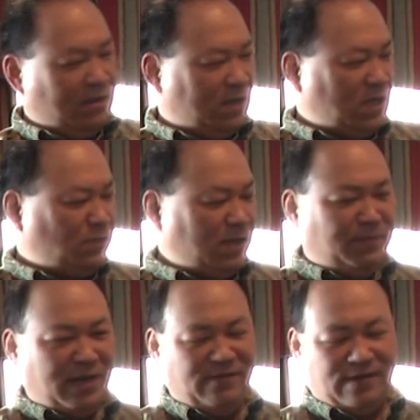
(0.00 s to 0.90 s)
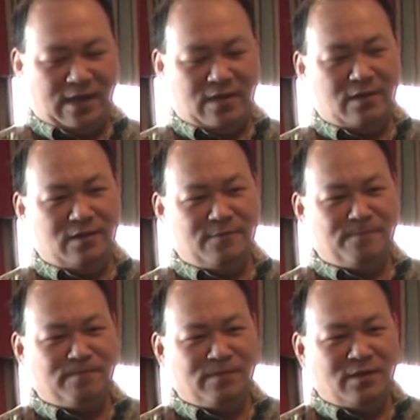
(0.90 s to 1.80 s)
Guess what it behaves like?
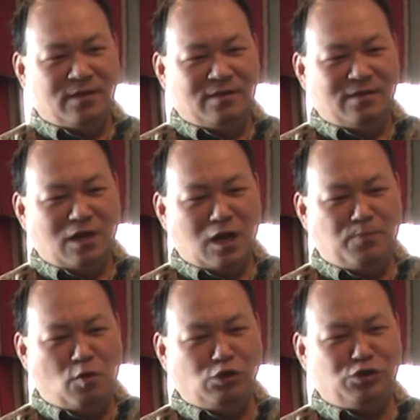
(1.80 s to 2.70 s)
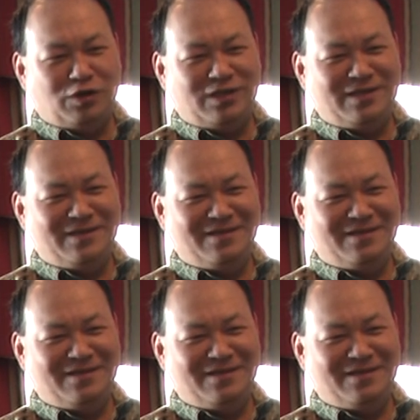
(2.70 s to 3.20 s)
A ball joint.